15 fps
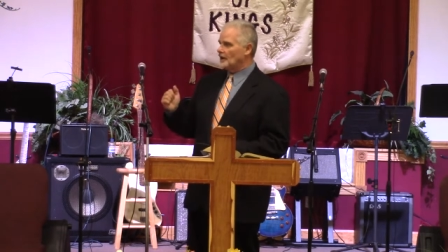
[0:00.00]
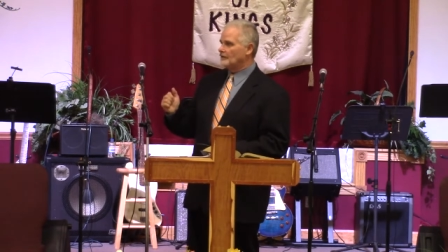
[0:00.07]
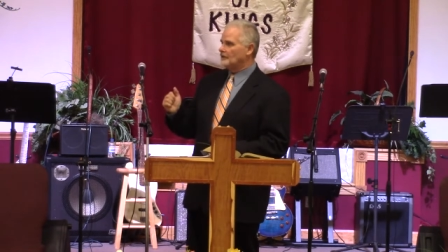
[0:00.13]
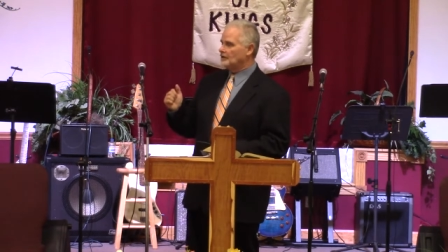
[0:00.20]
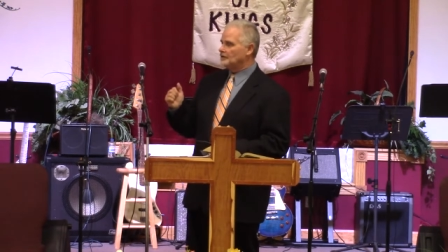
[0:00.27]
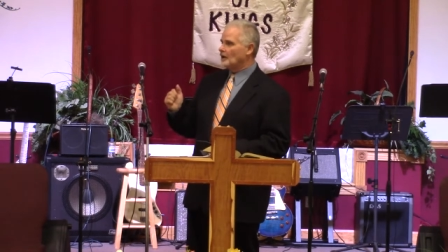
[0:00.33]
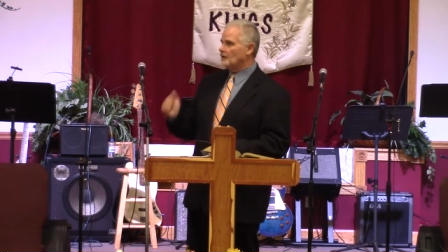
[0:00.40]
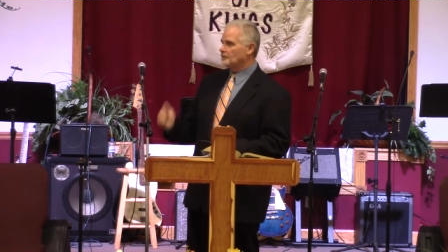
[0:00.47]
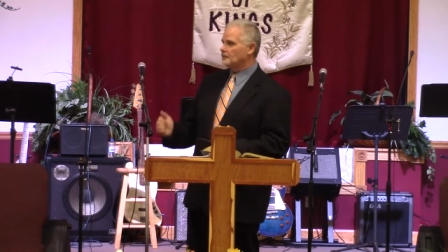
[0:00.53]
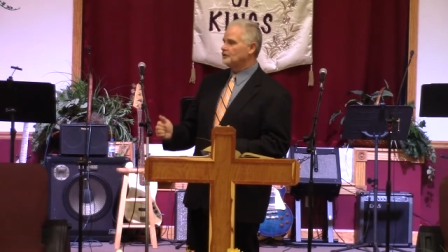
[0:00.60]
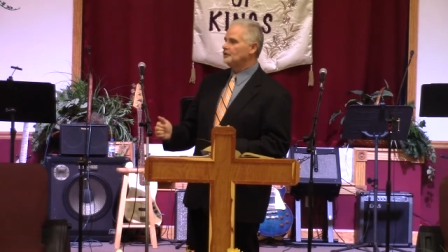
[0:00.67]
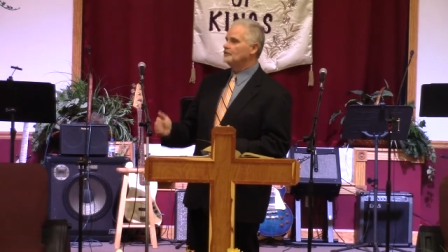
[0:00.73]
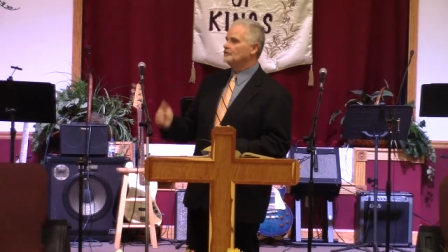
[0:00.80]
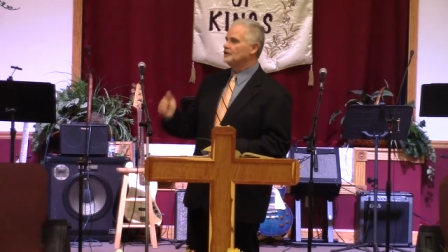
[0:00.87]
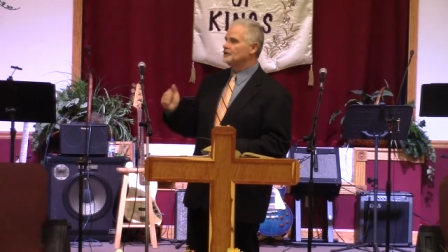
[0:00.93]
And I've had the
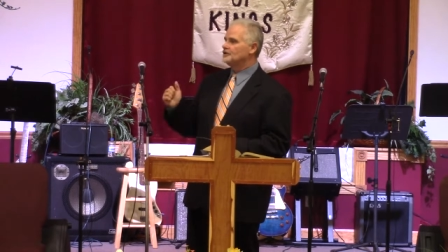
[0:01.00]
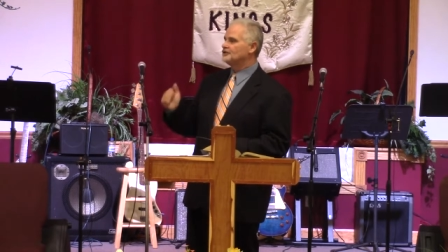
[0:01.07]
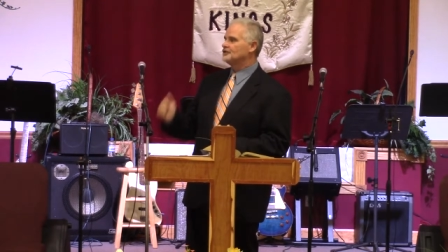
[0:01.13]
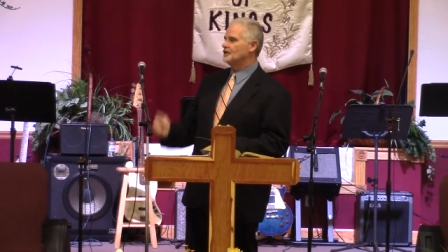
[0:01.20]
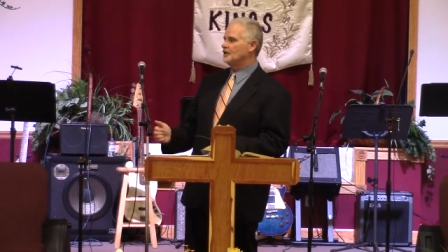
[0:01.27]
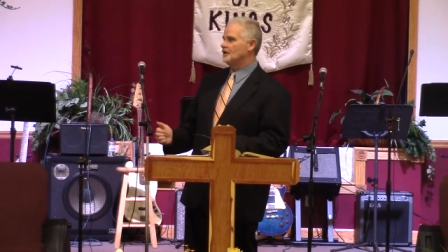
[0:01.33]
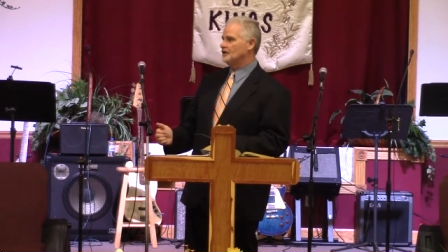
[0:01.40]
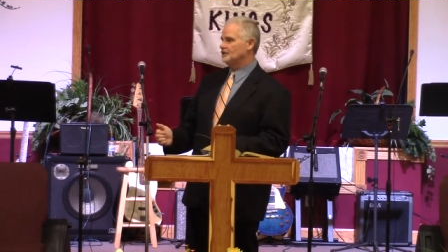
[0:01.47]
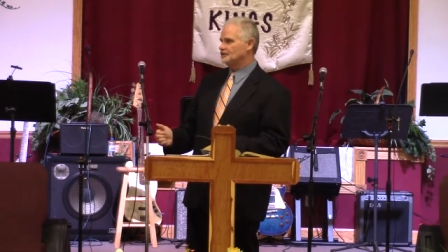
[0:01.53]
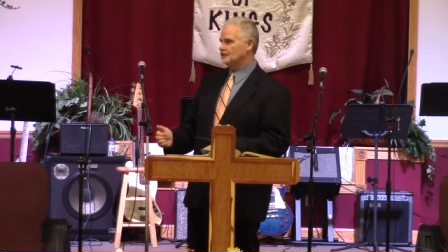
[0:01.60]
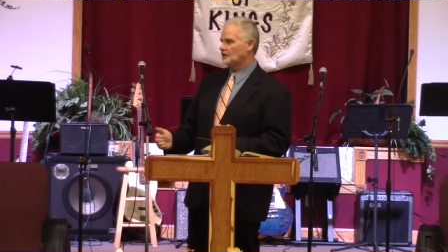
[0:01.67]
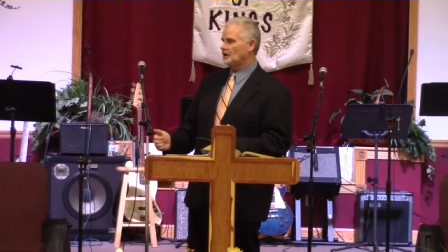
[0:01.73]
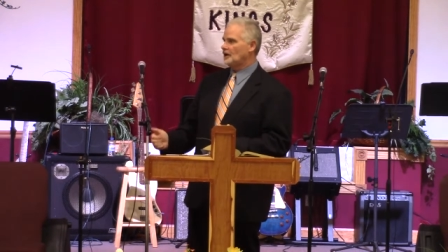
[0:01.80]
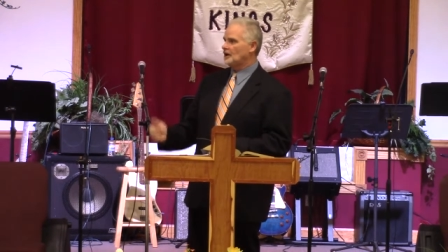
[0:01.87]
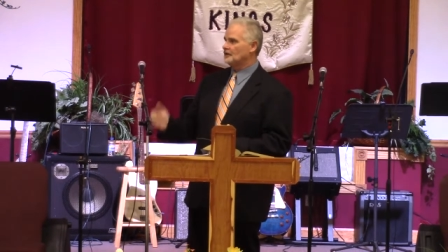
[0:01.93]
opportunity to sit in his
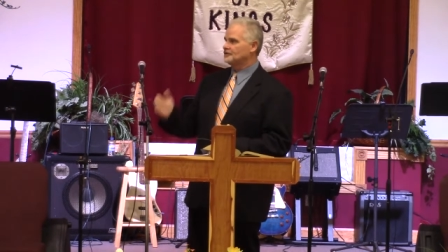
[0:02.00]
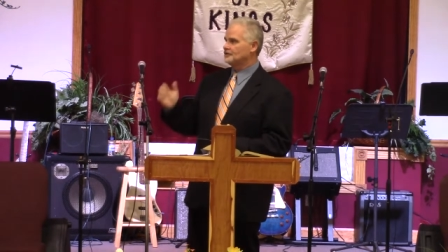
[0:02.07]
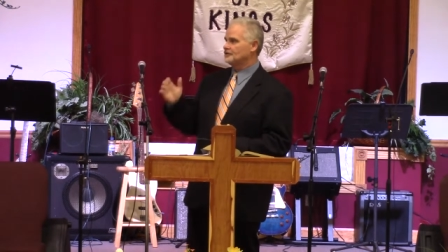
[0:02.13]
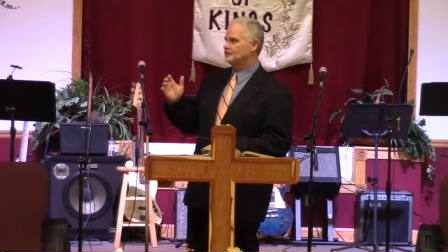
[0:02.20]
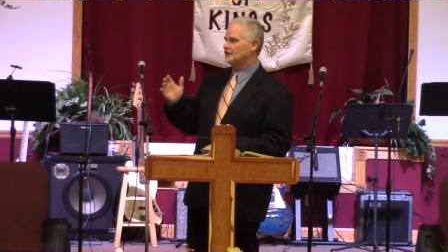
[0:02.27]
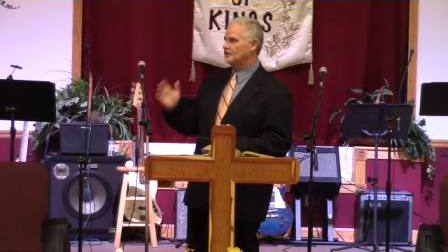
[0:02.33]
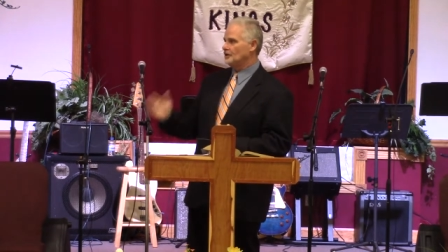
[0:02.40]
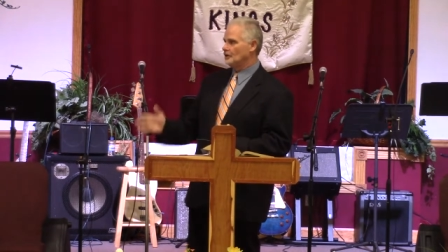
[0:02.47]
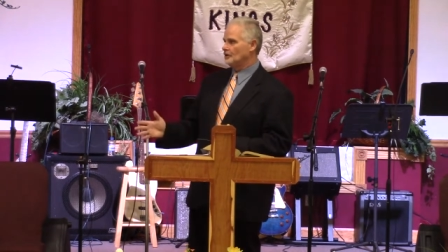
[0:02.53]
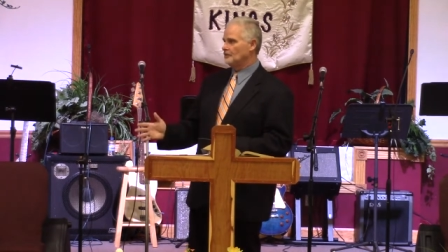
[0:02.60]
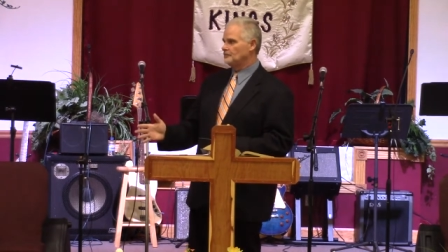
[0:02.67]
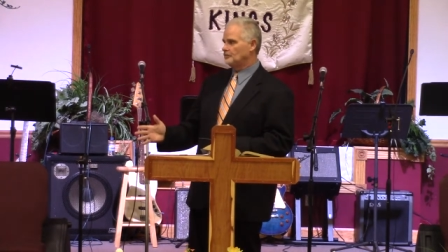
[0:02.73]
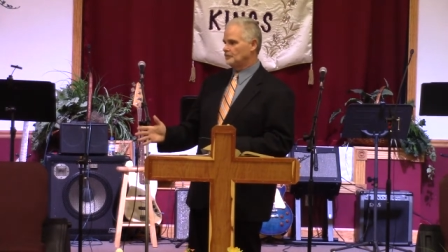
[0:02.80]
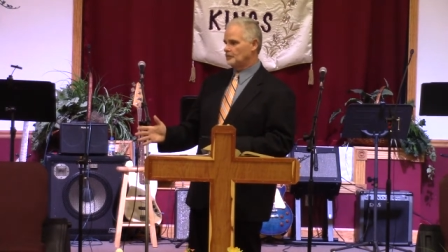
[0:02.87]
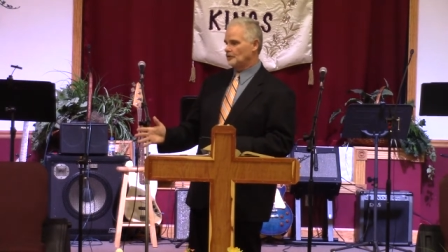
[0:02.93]
classes, to hear
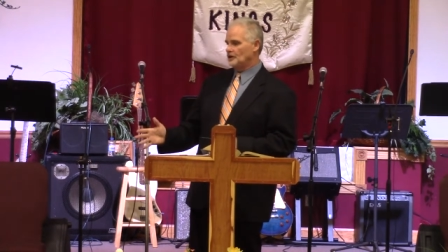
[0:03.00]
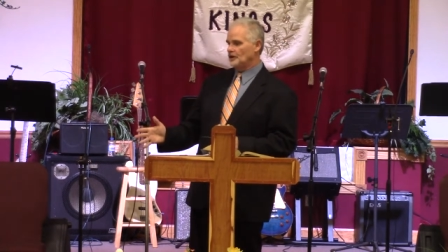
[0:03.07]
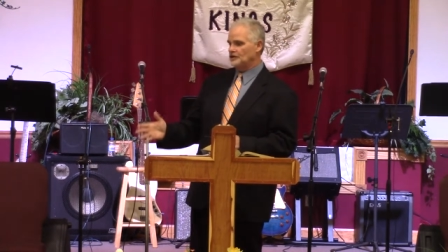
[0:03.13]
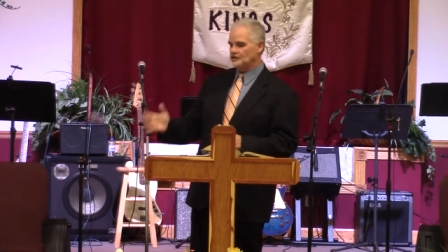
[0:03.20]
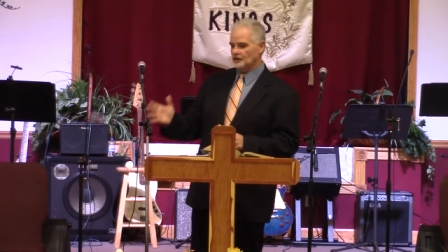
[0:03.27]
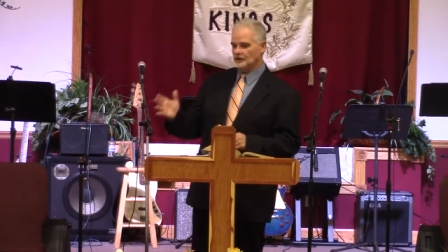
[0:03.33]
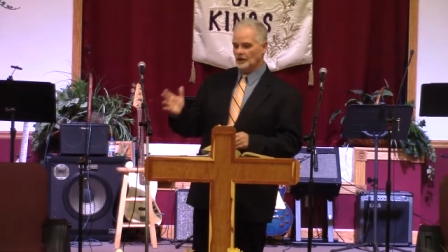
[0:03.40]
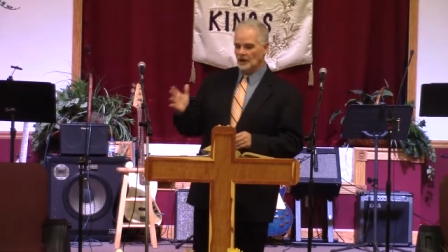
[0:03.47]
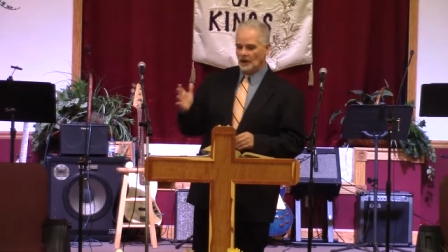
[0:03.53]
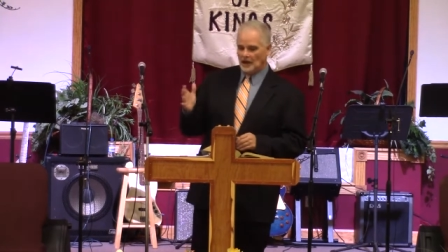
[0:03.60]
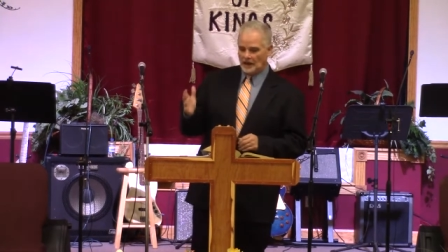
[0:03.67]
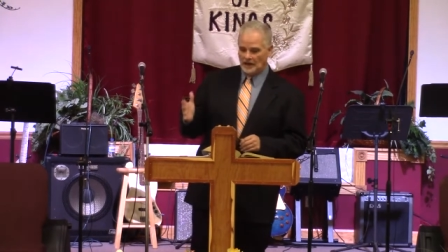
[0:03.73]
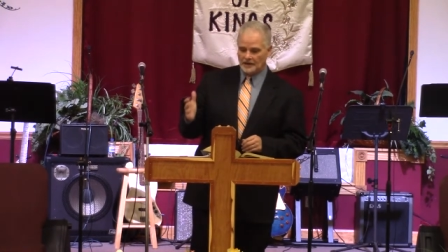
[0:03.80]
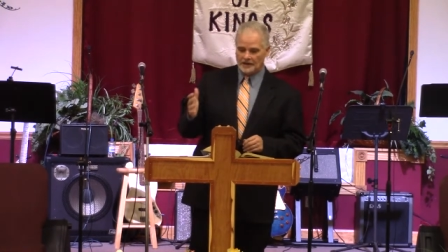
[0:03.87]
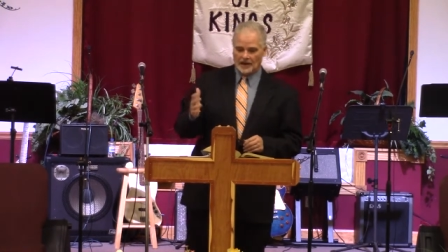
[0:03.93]
him preach, and,
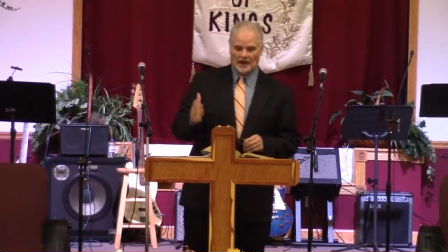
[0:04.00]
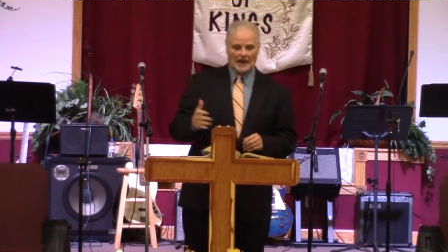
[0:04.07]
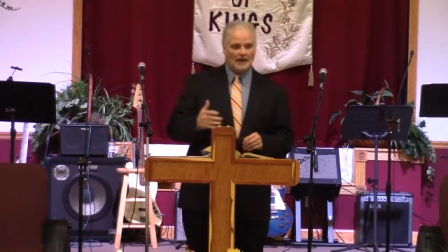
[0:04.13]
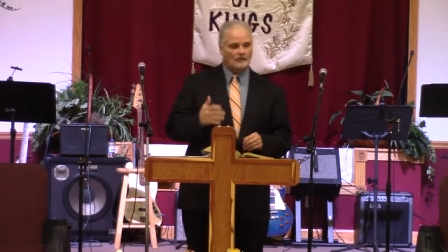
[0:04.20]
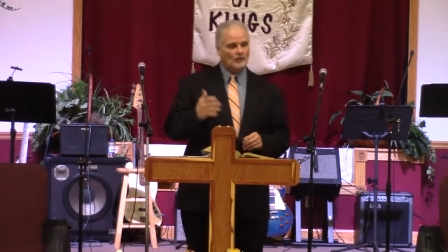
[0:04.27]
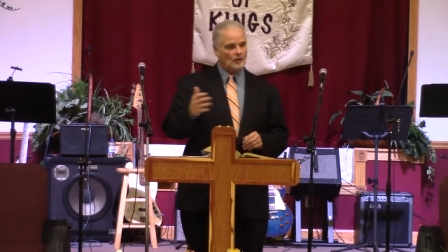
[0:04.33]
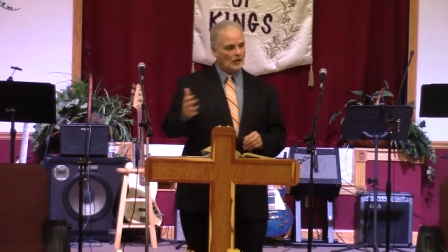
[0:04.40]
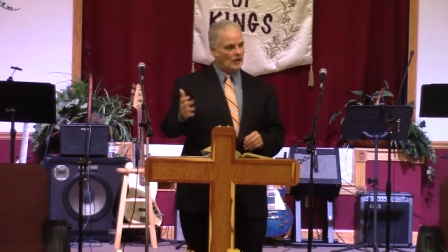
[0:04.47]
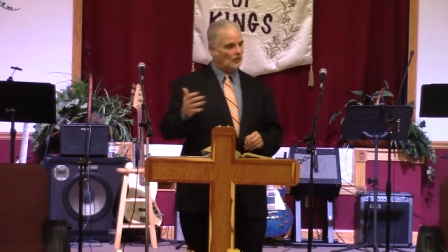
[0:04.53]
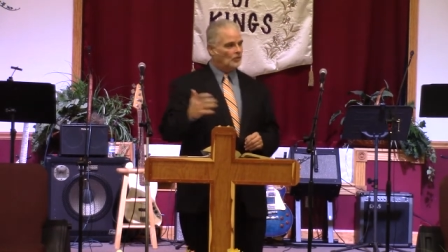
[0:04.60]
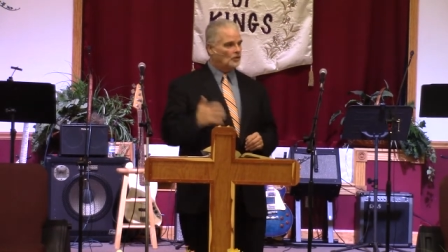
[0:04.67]
and to have one on